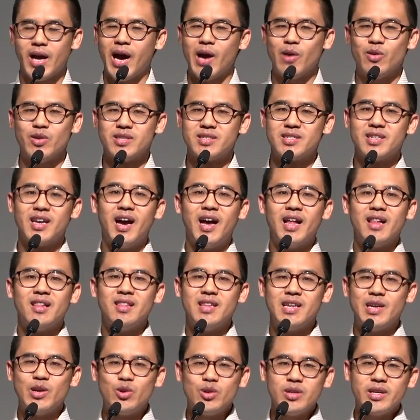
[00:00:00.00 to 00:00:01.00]
I was
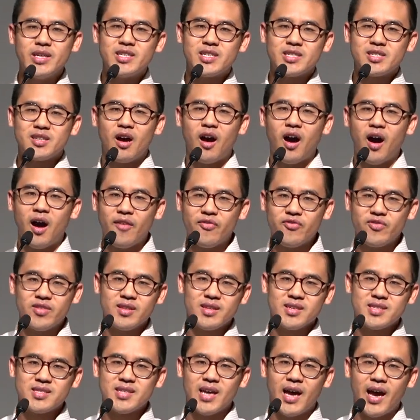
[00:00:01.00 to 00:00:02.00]
literally just off to
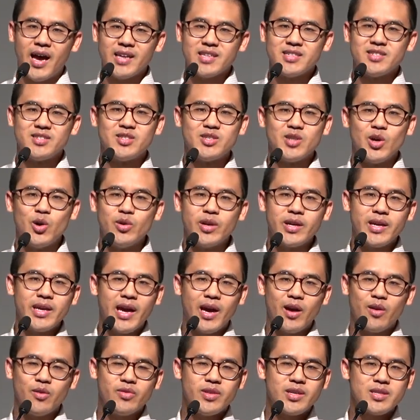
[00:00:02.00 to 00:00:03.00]
the side, zoning
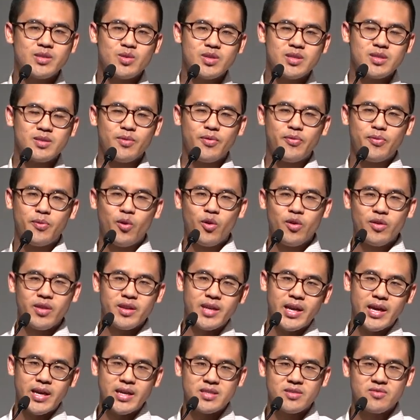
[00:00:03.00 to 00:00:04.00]
out. This was before the
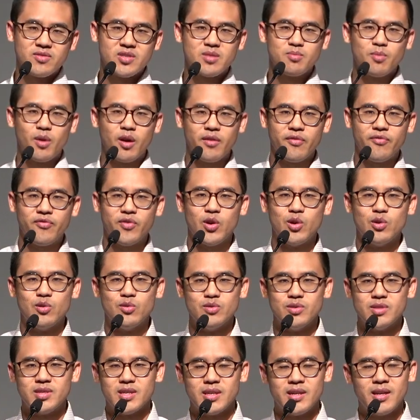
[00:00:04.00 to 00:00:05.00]
days of
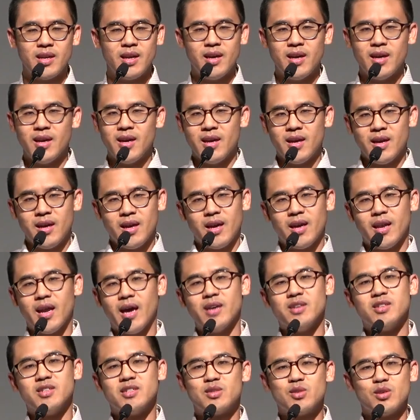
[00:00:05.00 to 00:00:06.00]
smartphones, and
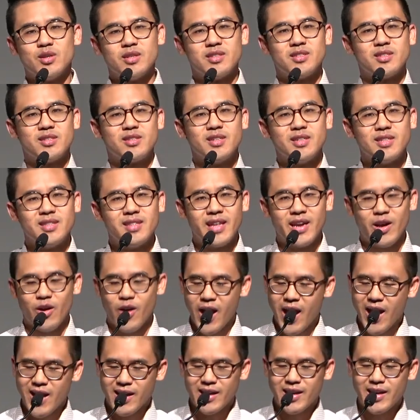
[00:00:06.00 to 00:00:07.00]
I just sort of stood there
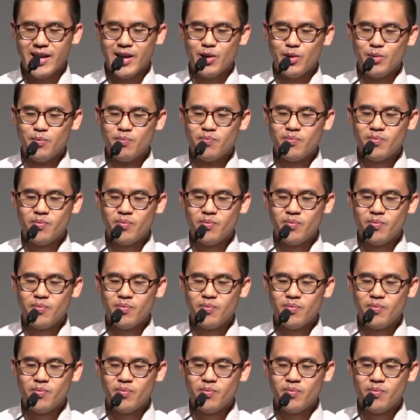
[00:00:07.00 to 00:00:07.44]
hanging out.